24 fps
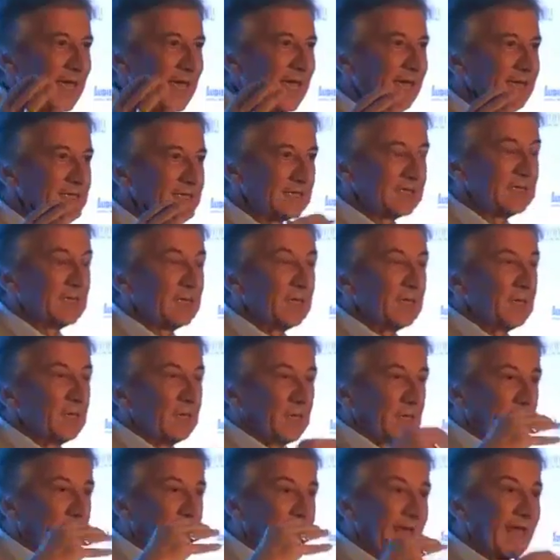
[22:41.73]
has
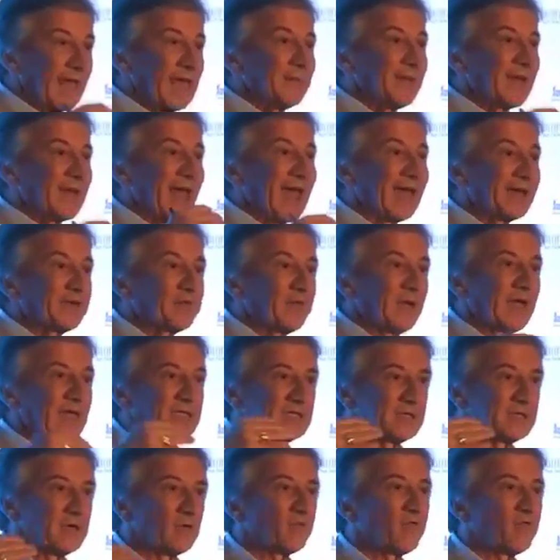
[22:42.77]
a name and
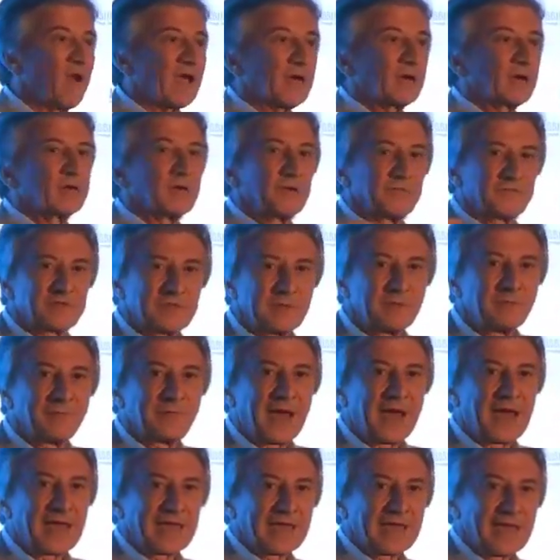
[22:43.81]
address and a record of some
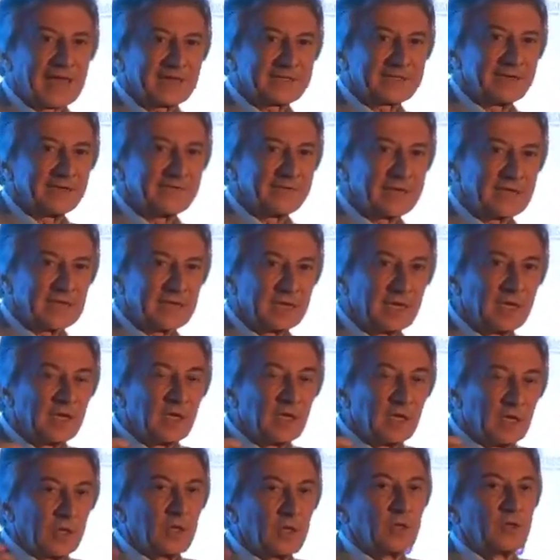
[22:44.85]
buying activity.
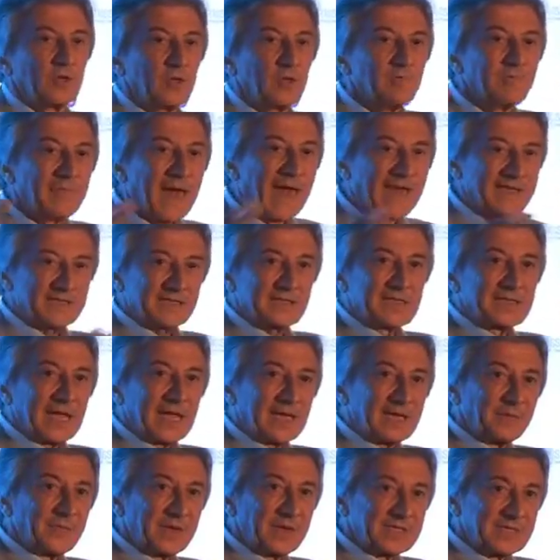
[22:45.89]
You match the
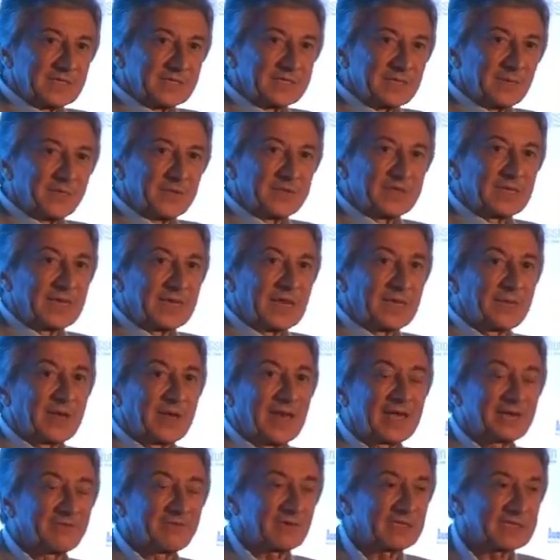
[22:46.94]
databases up at the name
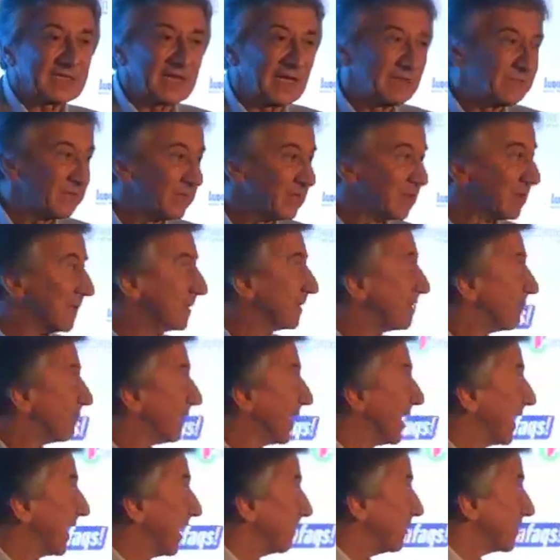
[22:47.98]
and address level, and you
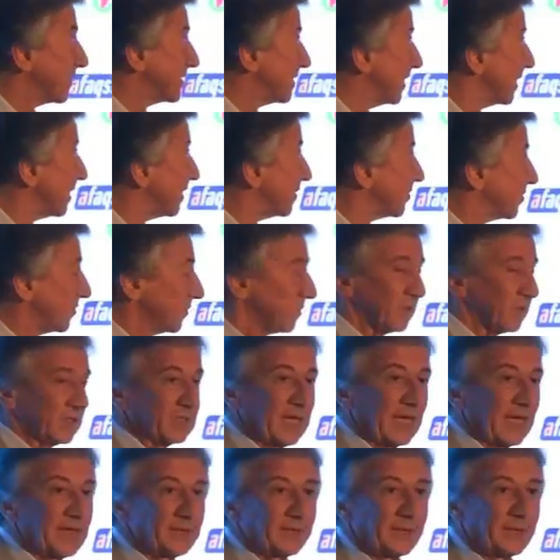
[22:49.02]
then have a single-source
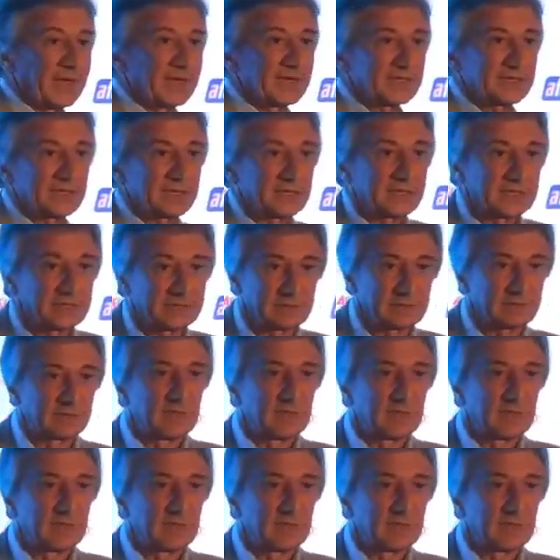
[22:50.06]
database that